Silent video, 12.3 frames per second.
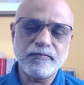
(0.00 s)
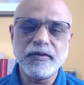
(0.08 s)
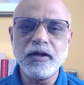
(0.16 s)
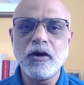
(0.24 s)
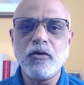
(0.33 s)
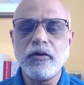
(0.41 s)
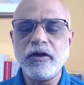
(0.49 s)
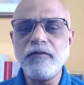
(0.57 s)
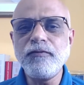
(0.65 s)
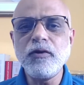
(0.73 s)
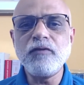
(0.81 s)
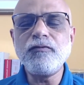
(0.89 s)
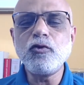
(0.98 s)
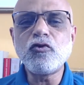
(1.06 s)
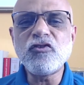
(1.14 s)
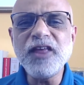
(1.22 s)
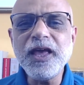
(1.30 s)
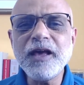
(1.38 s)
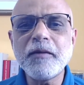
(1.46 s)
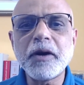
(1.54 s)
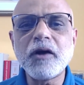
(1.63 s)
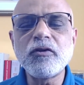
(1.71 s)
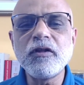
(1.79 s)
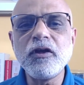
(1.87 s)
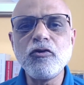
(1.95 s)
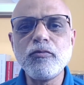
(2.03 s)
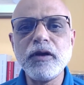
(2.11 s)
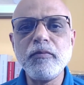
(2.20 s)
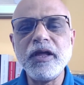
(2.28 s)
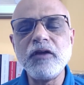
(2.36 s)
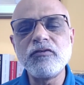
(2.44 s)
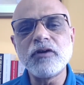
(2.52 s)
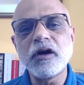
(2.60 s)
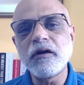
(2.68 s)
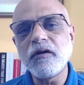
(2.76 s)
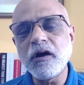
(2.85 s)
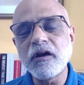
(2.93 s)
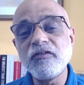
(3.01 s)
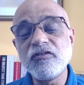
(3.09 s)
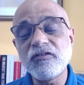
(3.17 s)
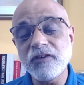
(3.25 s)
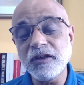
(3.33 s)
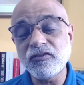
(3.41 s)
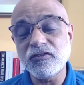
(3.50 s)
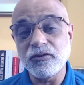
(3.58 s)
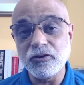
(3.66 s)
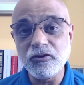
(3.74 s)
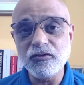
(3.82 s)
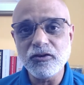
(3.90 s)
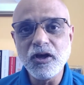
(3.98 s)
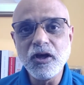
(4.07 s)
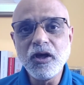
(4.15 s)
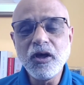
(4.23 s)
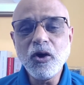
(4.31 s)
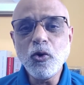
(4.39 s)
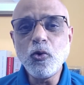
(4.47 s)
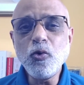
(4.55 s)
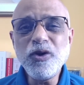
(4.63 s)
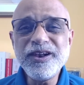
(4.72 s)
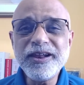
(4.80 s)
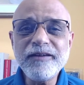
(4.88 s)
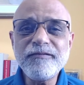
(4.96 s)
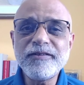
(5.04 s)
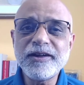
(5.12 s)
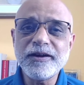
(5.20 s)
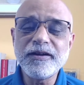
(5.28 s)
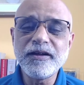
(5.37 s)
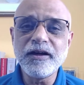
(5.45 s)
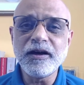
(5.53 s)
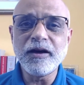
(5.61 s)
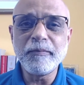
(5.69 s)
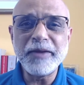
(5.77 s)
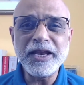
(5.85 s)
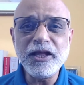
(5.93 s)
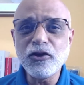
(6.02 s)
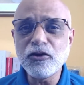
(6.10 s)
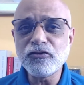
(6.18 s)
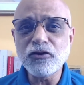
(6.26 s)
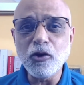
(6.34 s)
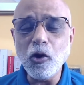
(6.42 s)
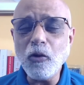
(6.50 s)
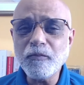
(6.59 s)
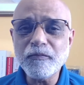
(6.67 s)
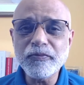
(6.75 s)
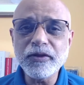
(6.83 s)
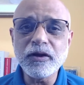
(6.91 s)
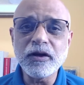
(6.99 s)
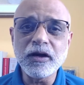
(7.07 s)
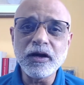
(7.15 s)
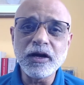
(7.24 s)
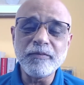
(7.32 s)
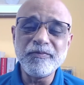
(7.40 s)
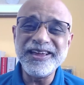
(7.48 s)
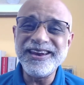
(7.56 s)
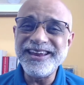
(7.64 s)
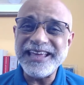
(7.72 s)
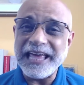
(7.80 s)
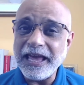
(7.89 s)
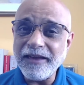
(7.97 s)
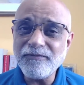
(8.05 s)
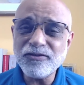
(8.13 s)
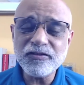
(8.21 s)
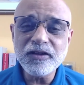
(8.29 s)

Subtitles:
Now if you think about the human beings, our ancestors who lived many years ago in caves,